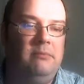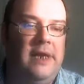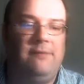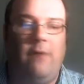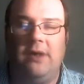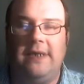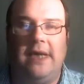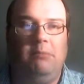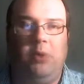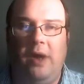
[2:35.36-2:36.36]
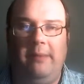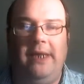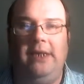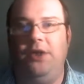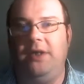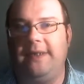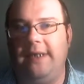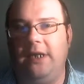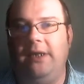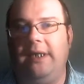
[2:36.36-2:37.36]
as far as unemployment, you can
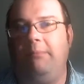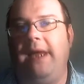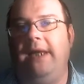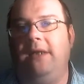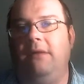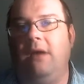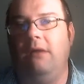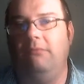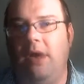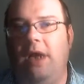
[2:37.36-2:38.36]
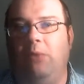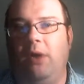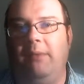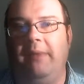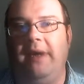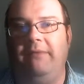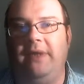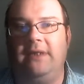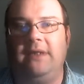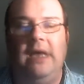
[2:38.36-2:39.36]
still end up paying unemployment
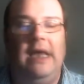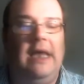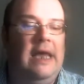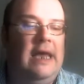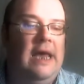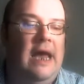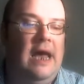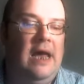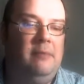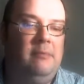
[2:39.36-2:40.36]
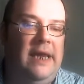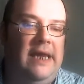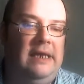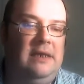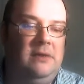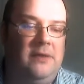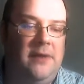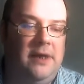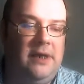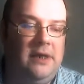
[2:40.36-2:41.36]
benefits.
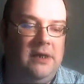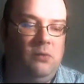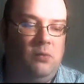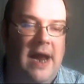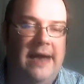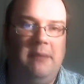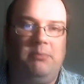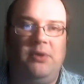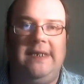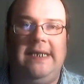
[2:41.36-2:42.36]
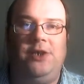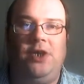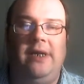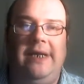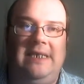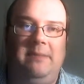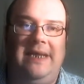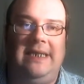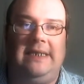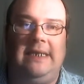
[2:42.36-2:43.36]
The write-up procedure needs to be
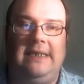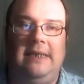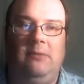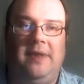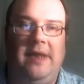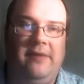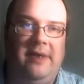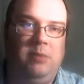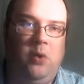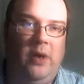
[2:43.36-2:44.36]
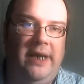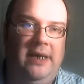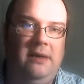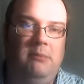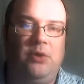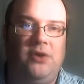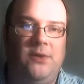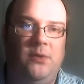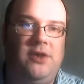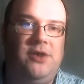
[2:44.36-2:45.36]
consistent with every employee
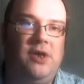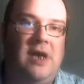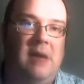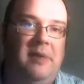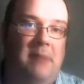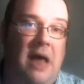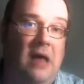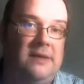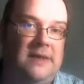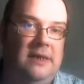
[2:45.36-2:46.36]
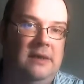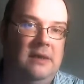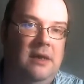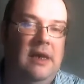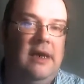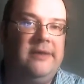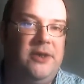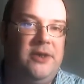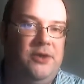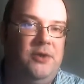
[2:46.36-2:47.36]
pursuant to your company policy. So
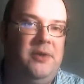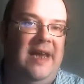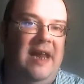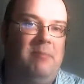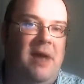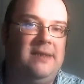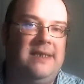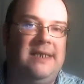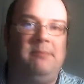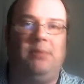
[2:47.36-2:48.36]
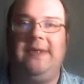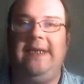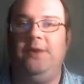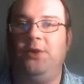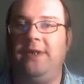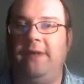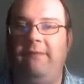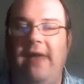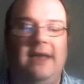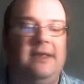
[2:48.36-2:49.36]
you do need to have policies and procedures in
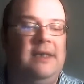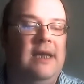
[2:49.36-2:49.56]
effect